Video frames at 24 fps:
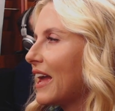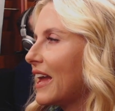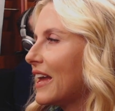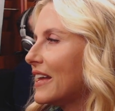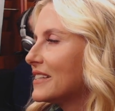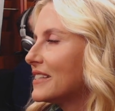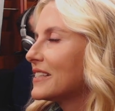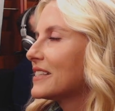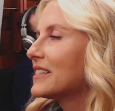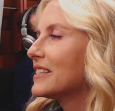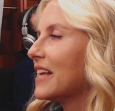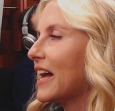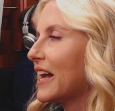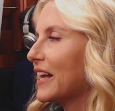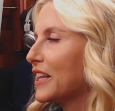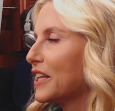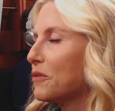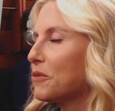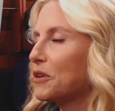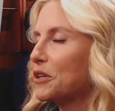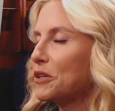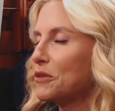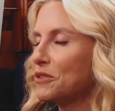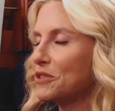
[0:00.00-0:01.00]
it's
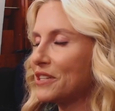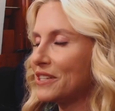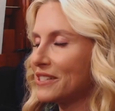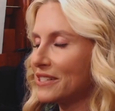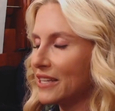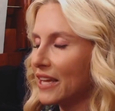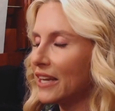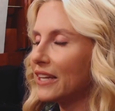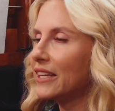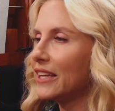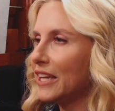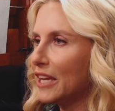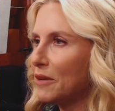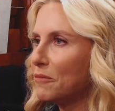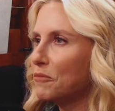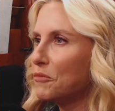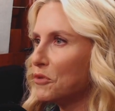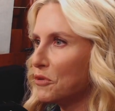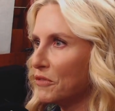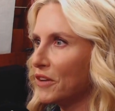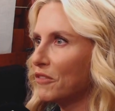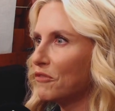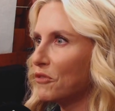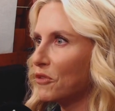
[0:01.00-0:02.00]
exactly what you just said. Keep
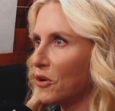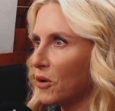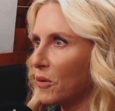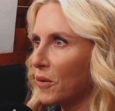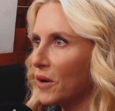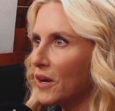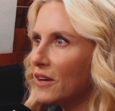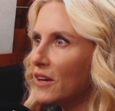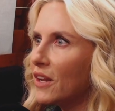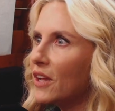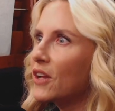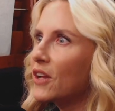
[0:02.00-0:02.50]
moving forward.